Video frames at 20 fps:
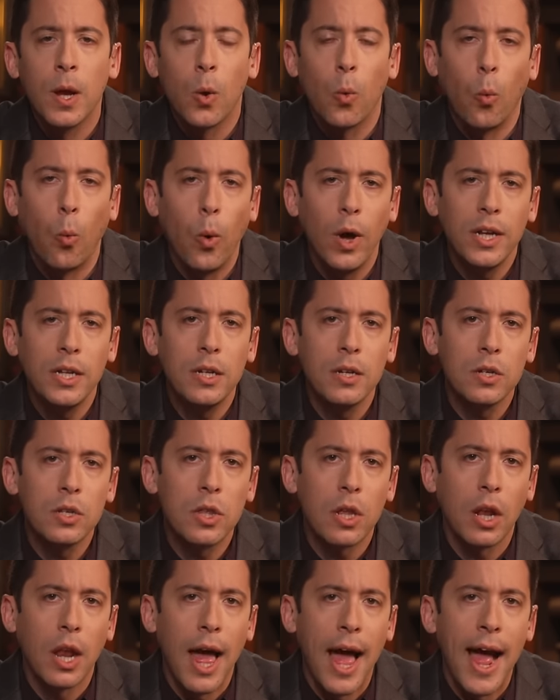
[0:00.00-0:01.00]
what does
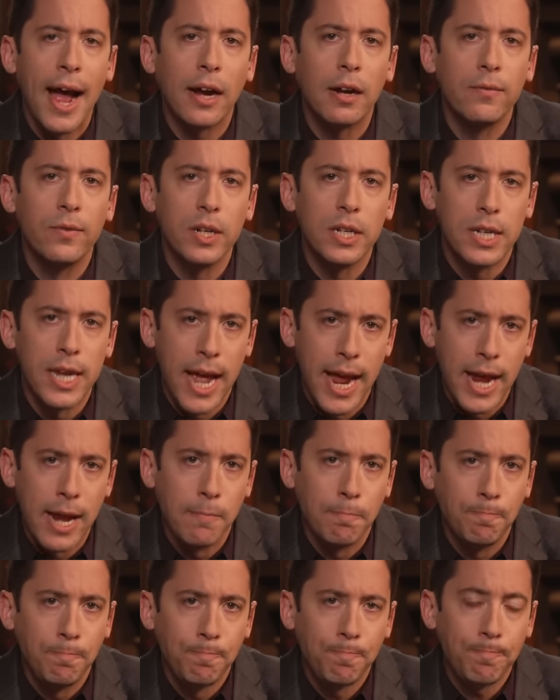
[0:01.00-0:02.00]
the lack of a date
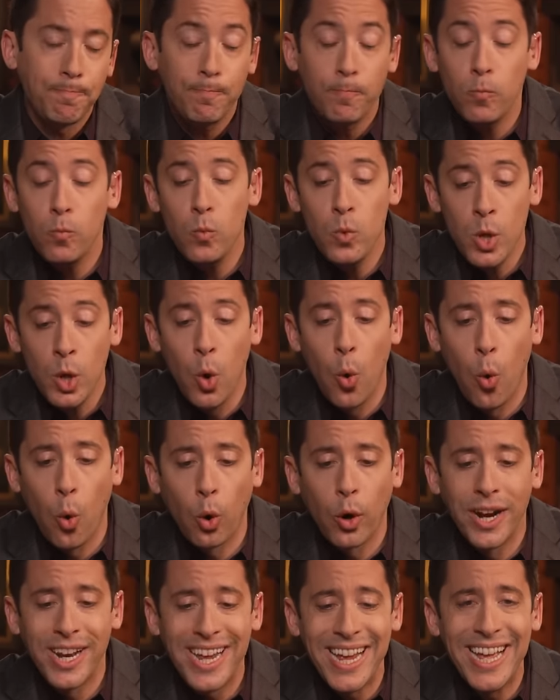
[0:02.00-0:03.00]

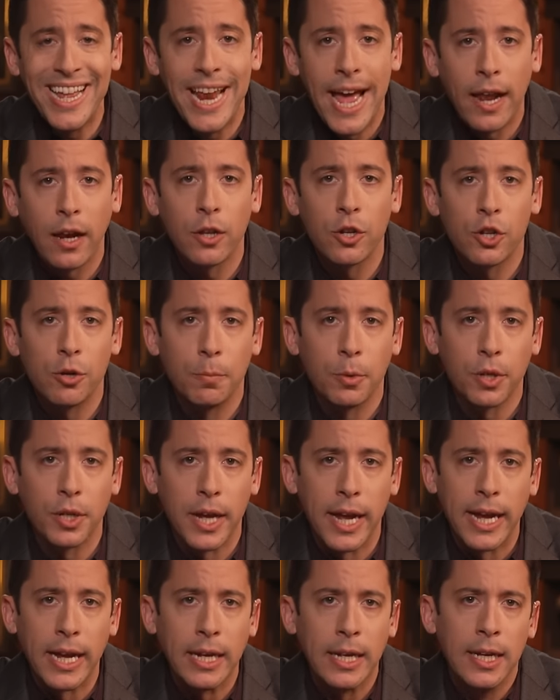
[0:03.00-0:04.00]
or an ineligible
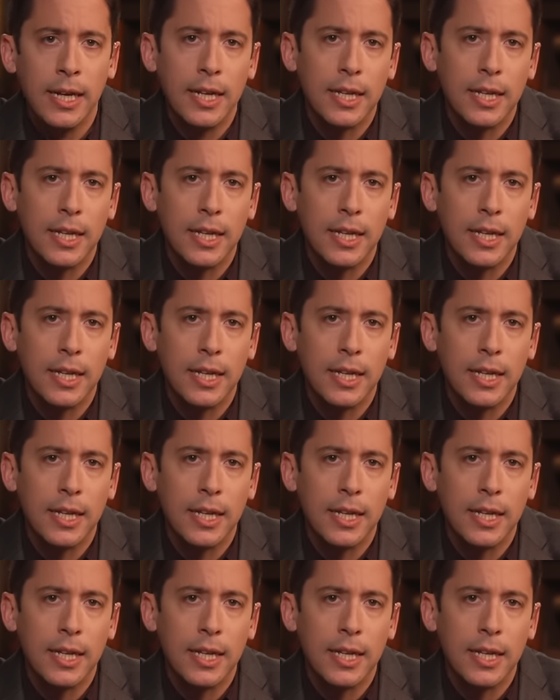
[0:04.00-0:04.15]
date